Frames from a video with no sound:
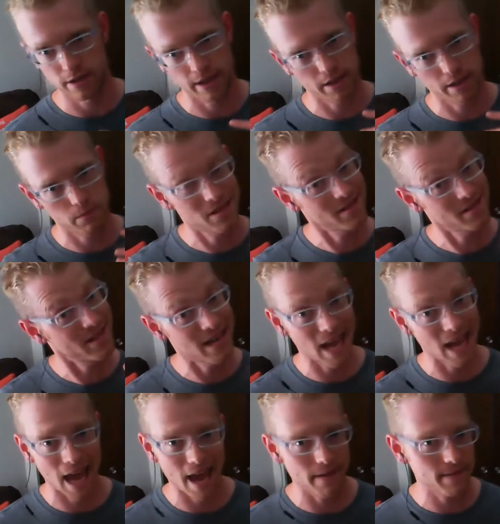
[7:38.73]
Like, we just didn't
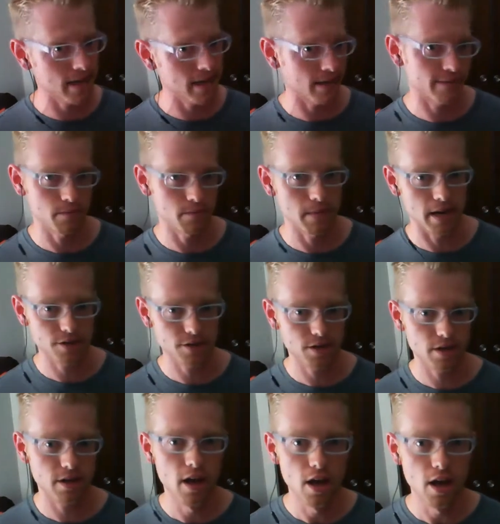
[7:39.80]
have that
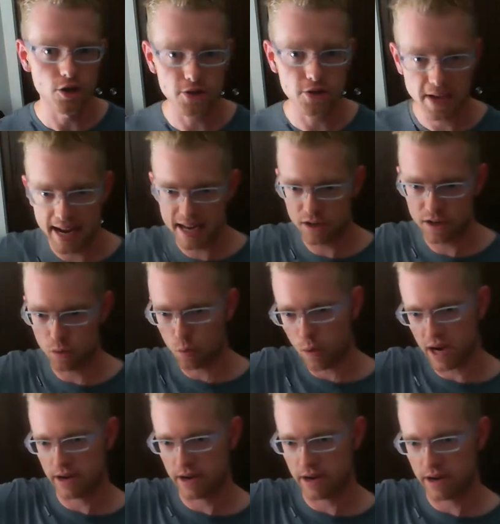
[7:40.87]
information. You kind of had to
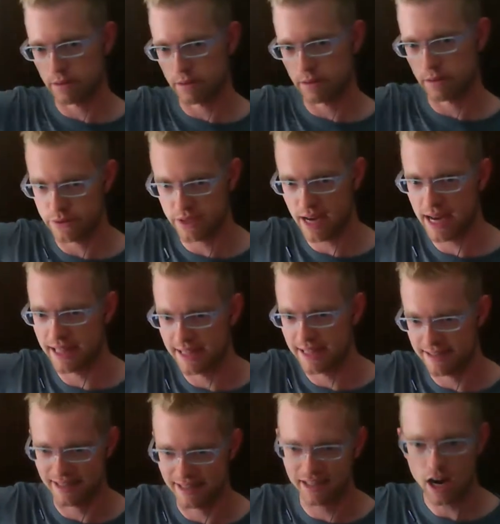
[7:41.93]
wait for the blue sign that
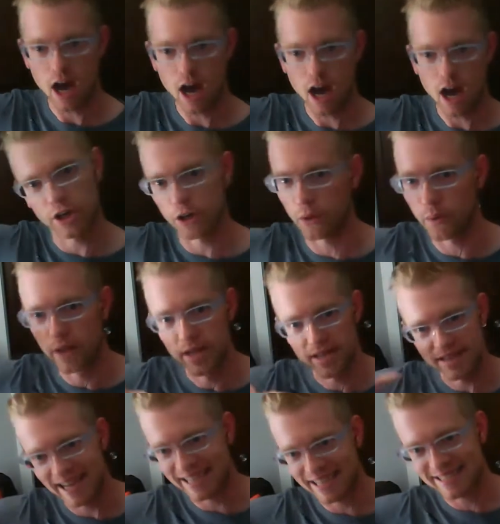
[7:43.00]
said Conoco,
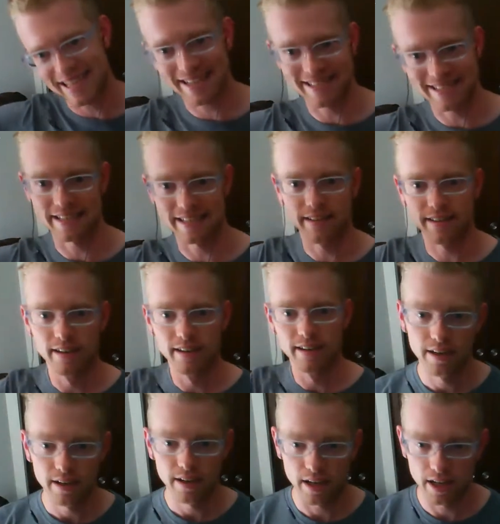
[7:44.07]
next exit.
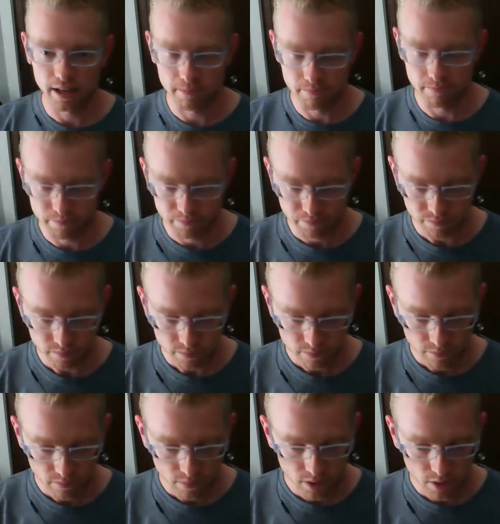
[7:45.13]
And
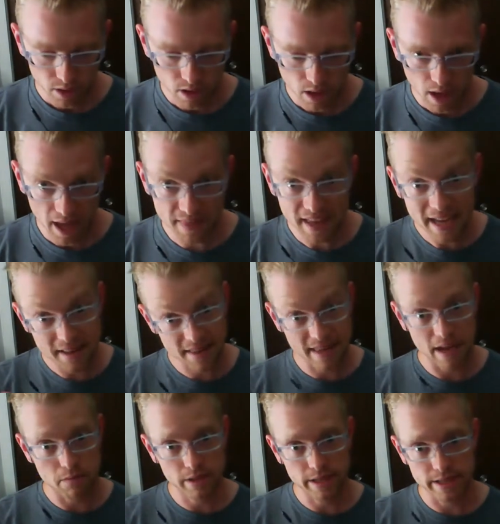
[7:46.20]

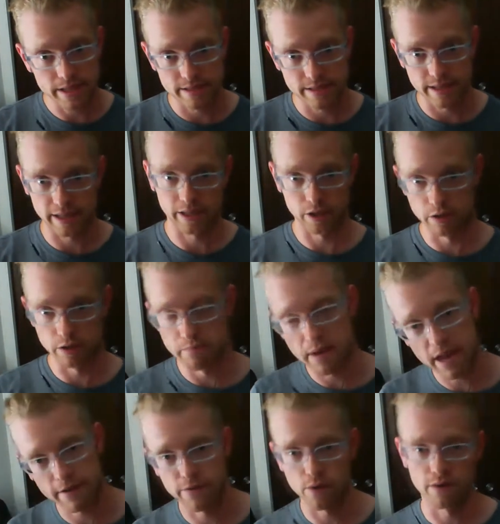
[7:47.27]
that really is like a good
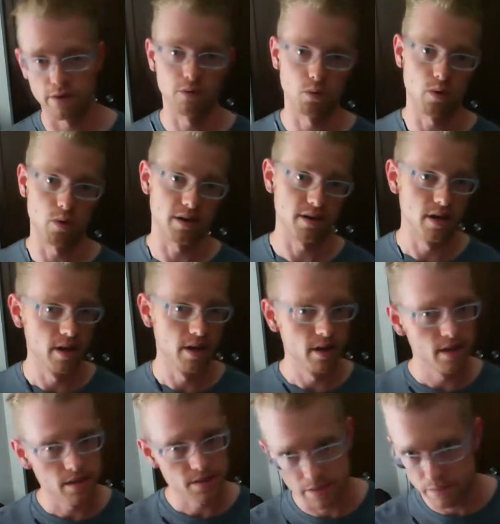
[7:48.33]
metaphor for what
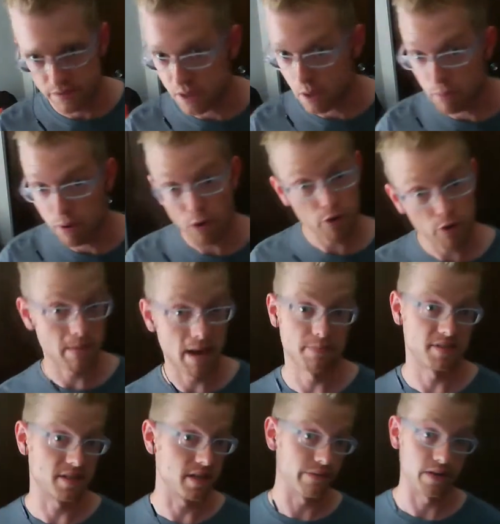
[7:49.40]
service component
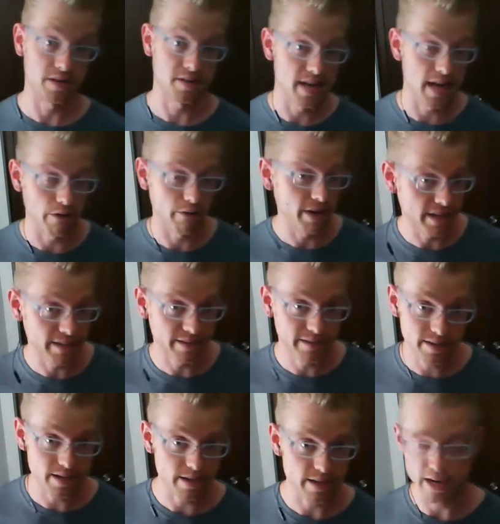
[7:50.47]
maps give us now in
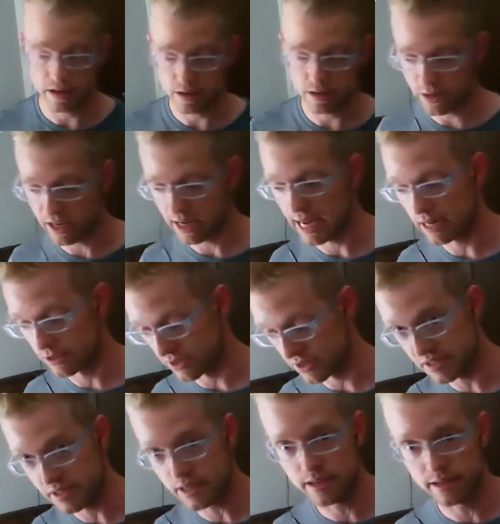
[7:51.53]
IT, that we can actually
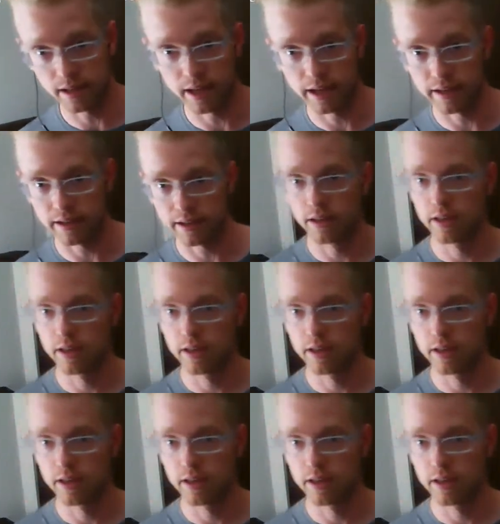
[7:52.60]
see, like,